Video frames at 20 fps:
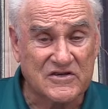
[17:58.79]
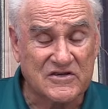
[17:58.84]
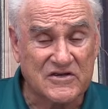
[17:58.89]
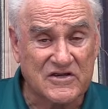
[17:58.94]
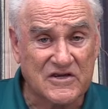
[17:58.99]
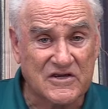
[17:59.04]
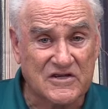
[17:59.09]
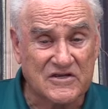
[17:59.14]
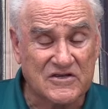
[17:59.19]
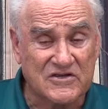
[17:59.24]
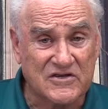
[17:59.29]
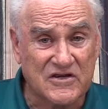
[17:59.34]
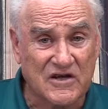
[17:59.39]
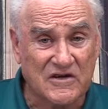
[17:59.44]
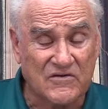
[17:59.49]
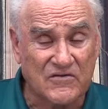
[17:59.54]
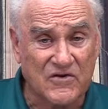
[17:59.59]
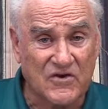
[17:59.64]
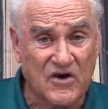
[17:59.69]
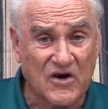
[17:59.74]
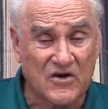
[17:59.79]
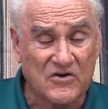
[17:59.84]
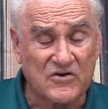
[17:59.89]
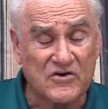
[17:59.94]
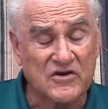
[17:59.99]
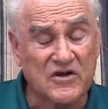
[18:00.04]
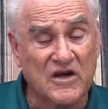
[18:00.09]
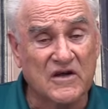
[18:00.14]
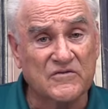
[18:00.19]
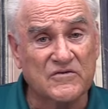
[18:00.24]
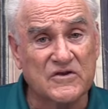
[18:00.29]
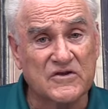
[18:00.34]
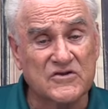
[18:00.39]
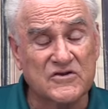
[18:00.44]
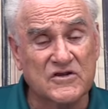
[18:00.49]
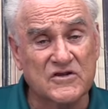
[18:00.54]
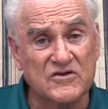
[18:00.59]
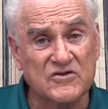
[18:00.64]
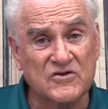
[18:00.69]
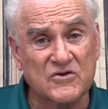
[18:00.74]
sinless Son of God who died for the
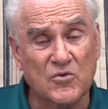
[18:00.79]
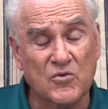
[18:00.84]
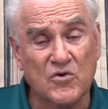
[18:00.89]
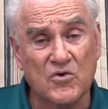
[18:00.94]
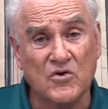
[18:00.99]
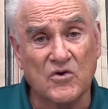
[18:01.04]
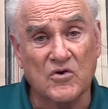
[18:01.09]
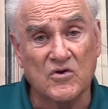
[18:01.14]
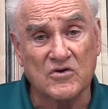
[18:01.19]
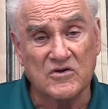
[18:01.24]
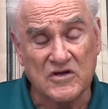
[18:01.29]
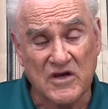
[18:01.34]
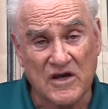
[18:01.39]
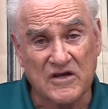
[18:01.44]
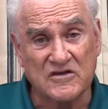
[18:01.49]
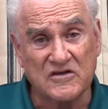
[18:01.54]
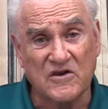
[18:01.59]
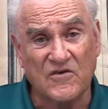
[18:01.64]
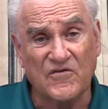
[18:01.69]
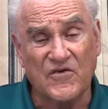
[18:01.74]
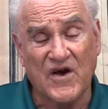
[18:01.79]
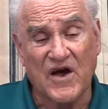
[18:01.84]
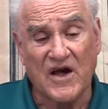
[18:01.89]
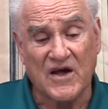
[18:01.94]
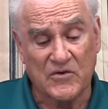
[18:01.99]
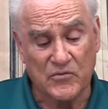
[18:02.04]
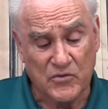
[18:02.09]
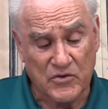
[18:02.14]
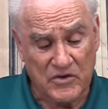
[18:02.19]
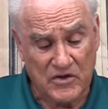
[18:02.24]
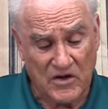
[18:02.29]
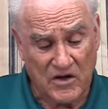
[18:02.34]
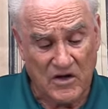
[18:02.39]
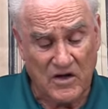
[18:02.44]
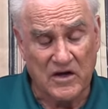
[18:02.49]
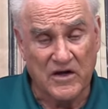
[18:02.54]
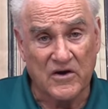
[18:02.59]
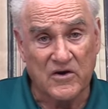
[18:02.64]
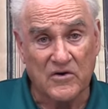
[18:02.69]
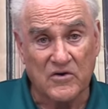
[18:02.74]
sins of the world testified with
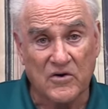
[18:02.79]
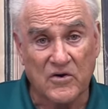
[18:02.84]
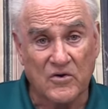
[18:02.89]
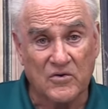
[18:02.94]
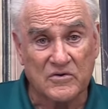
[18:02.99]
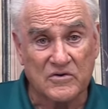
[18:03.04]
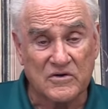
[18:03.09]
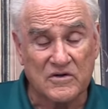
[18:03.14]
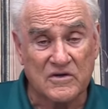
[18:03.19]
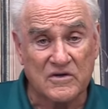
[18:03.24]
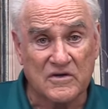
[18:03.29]
clear note,